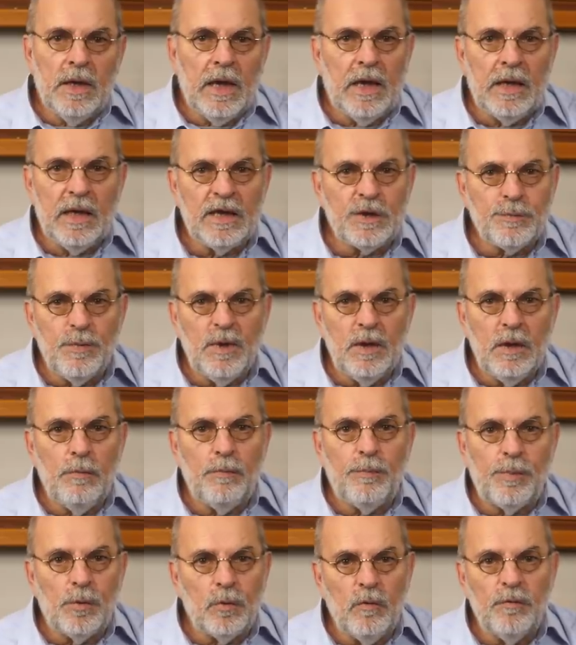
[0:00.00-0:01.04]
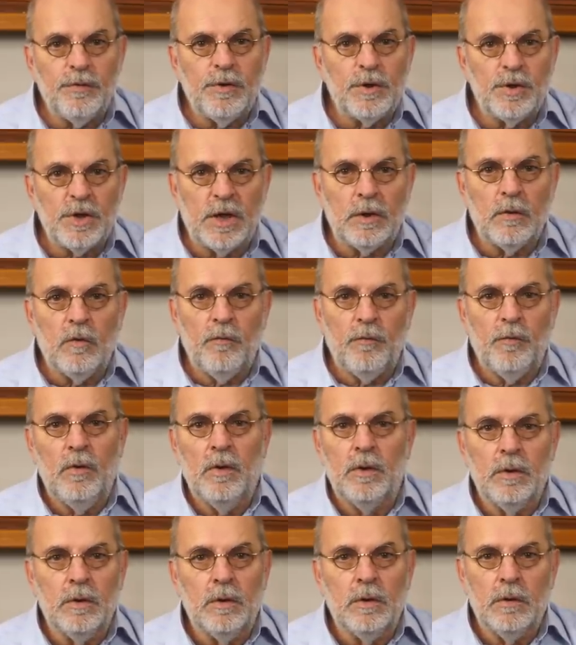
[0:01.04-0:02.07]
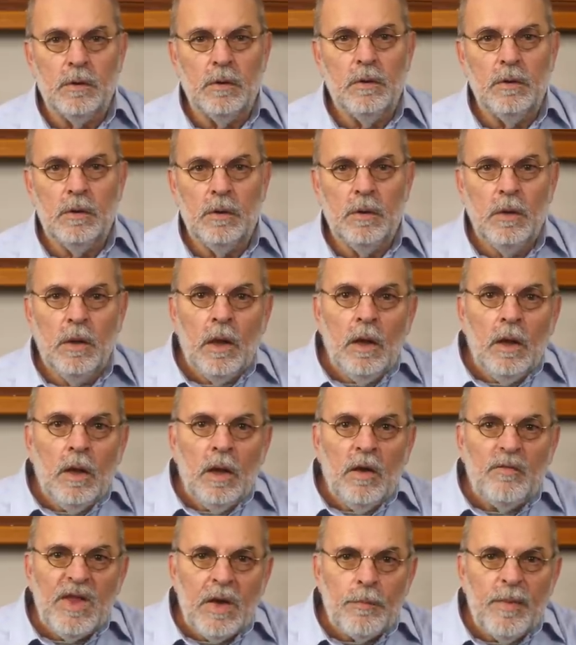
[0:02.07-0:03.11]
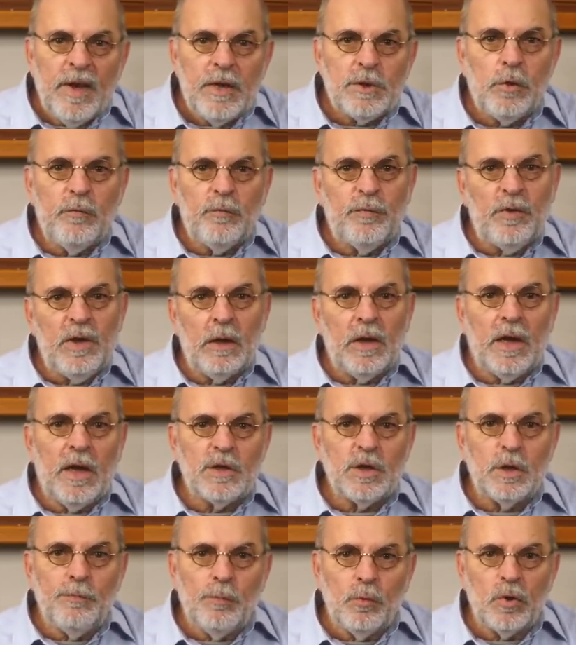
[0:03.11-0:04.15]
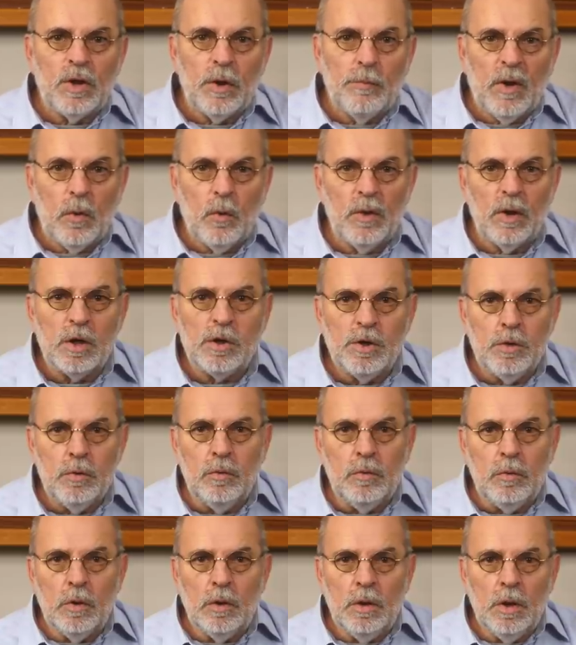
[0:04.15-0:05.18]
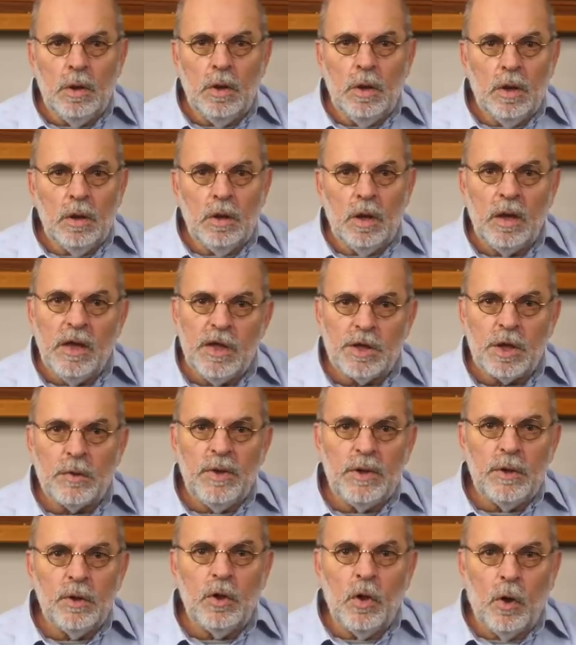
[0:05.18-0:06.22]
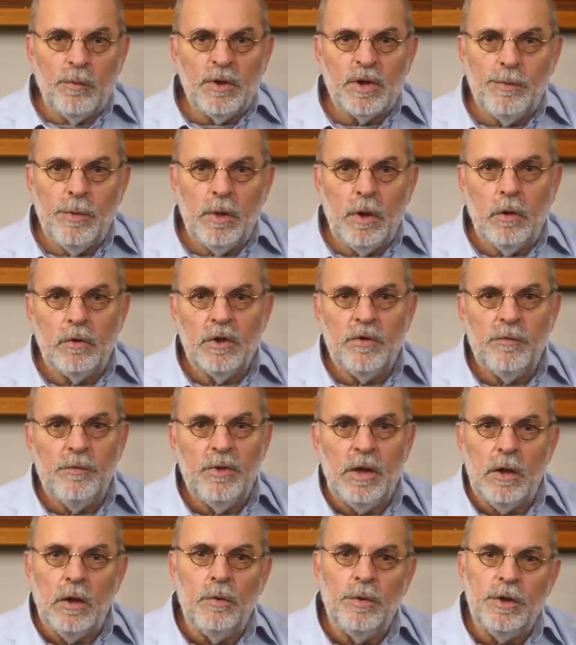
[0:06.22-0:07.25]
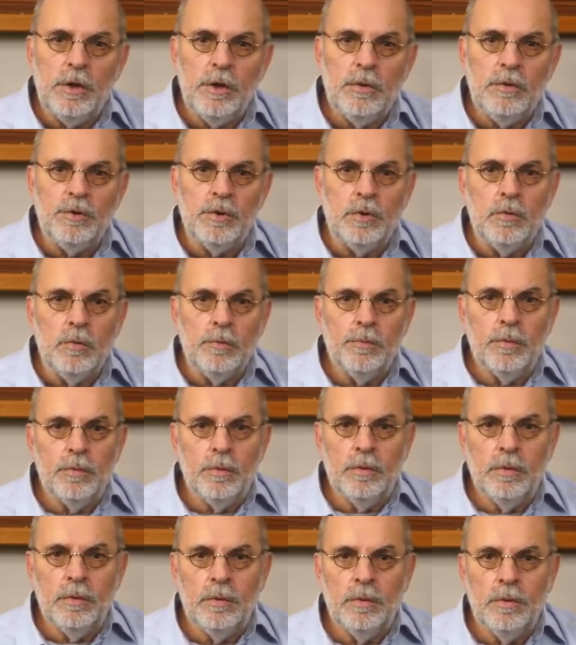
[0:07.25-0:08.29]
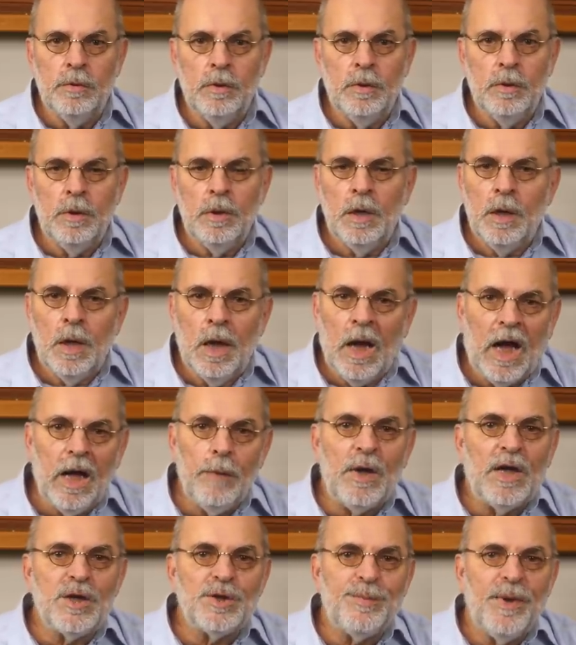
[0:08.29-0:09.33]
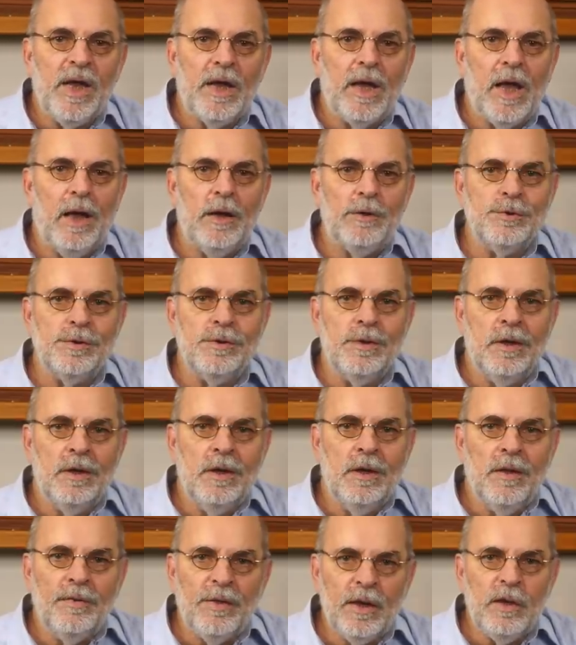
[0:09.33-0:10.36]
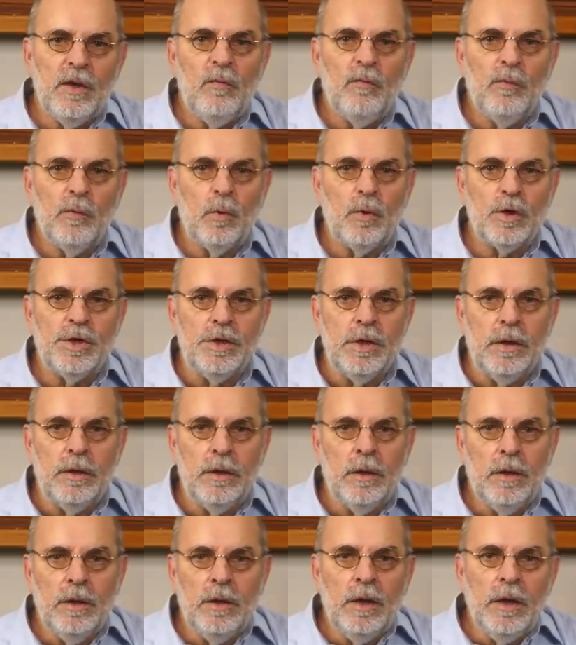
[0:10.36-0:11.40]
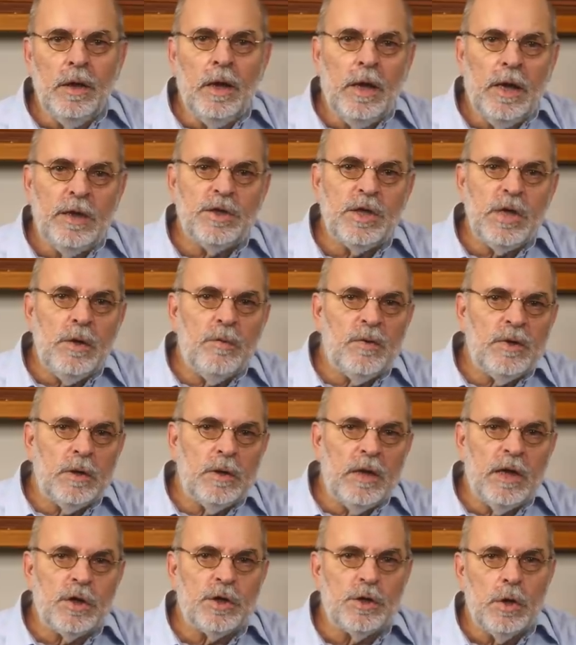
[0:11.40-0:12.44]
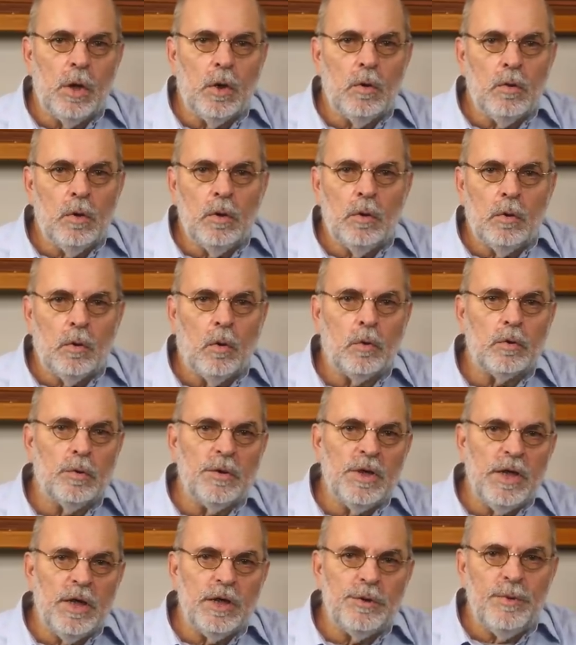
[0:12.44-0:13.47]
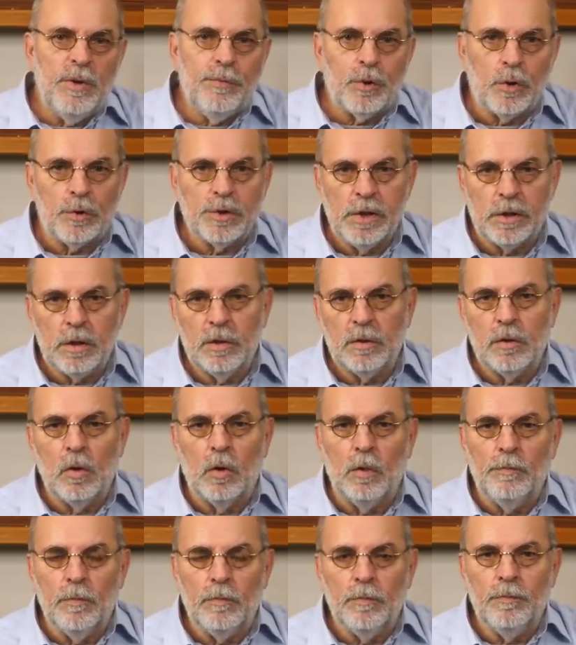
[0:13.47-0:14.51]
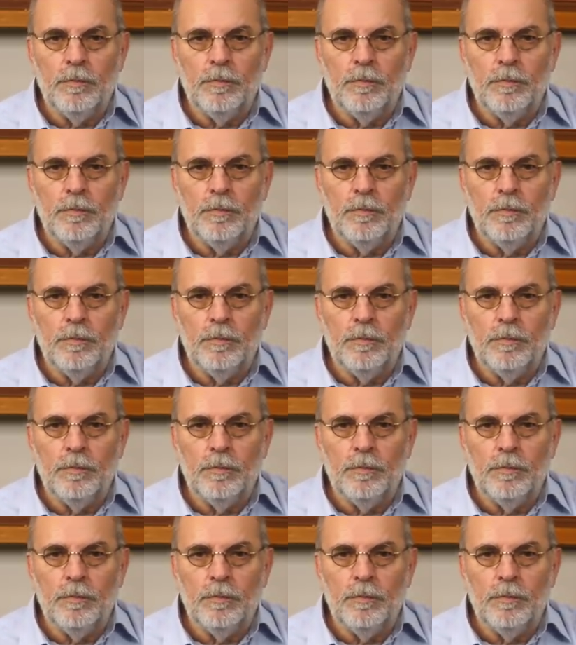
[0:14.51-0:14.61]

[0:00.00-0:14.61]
and lets me improve the channel further. If that makes you feel like supporting my work too, the links are in the comments below this video in YouTube. I'm Hans Beekhuizen, thank you for watching and see you in the next show or on the HBproject.com.